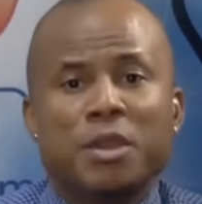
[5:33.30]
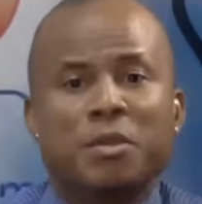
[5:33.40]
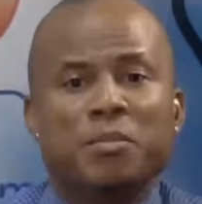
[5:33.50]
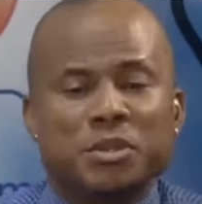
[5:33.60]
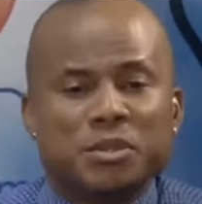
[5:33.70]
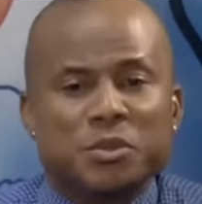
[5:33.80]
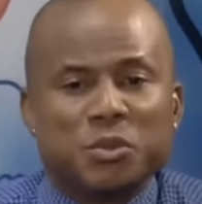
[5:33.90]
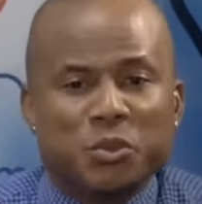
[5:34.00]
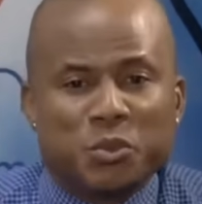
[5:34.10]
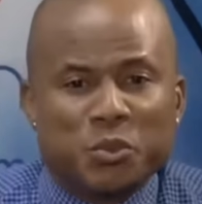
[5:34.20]
But
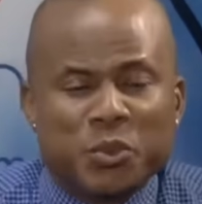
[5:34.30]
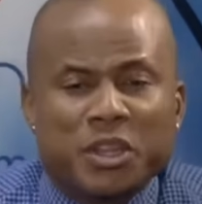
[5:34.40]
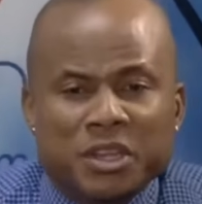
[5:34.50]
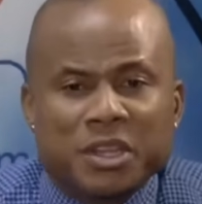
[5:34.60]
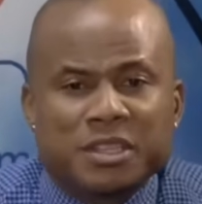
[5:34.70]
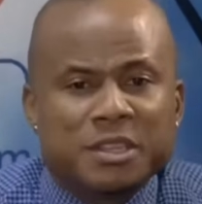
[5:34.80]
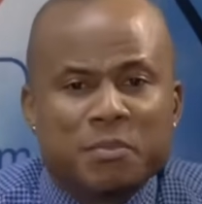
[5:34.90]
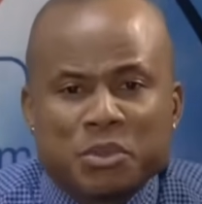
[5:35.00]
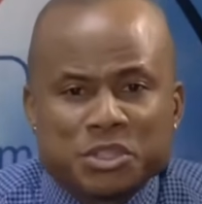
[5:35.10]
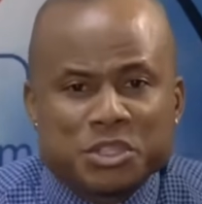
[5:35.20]
we're not in a
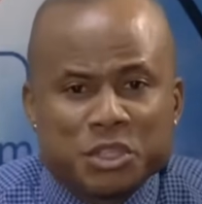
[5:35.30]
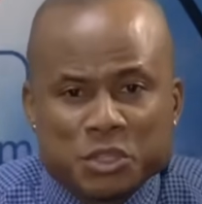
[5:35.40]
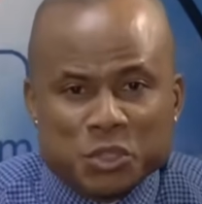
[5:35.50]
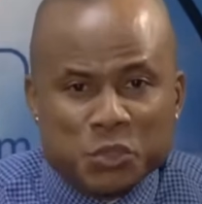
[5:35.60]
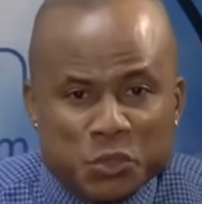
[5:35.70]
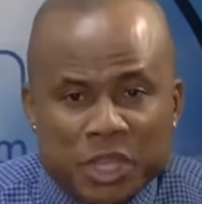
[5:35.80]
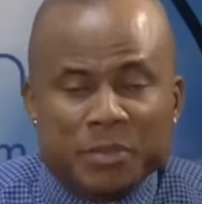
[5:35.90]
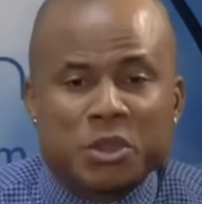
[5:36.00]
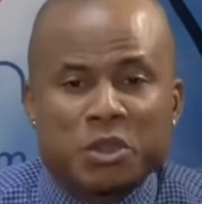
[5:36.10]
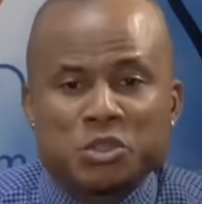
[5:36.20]
position to do
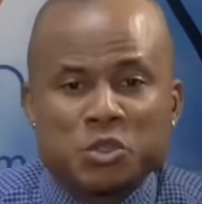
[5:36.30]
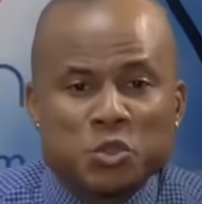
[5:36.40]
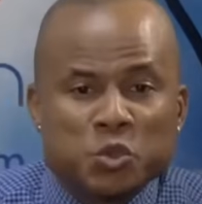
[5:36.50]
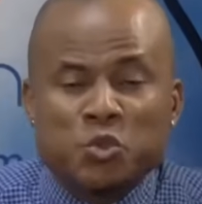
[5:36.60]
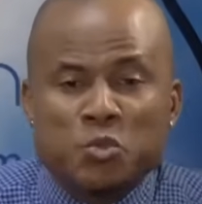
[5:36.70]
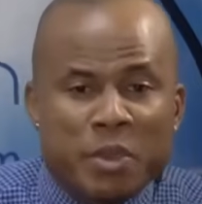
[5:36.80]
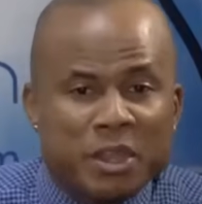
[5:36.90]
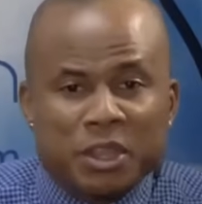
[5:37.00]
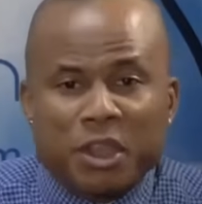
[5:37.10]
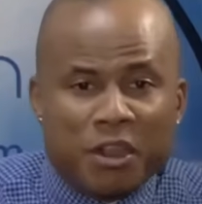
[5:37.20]
that because too
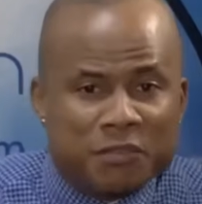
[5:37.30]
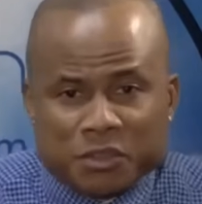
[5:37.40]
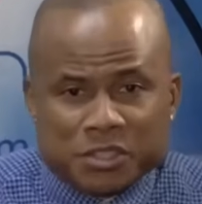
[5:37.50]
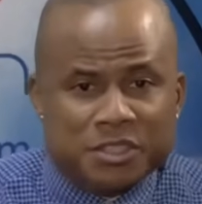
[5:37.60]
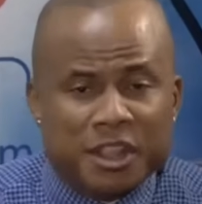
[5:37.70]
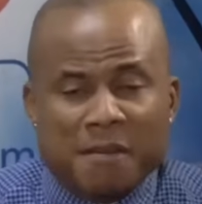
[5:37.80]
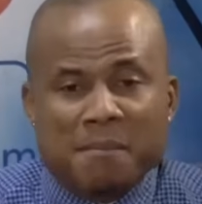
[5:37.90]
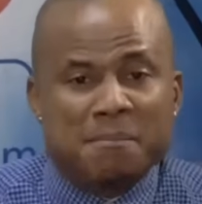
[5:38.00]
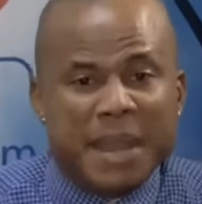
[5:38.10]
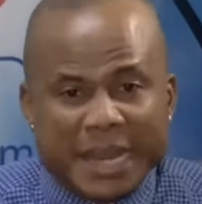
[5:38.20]
many of us are
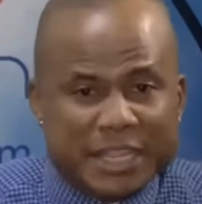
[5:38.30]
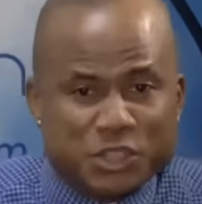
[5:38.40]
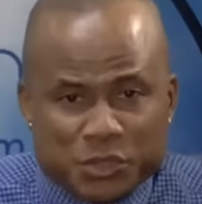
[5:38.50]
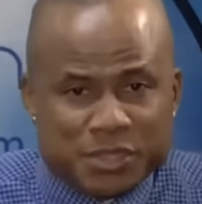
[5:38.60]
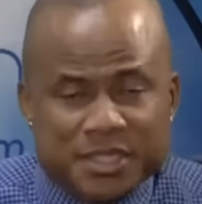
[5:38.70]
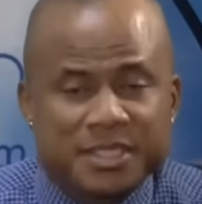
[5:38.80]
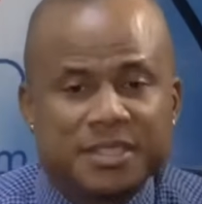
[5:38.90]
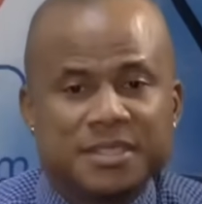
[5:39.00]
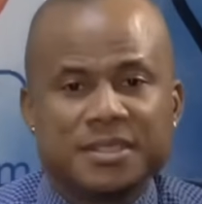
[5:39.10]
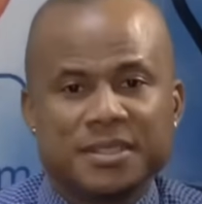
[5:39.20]

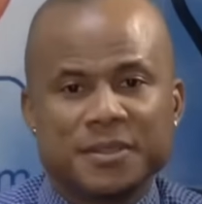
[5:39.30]
maladjusted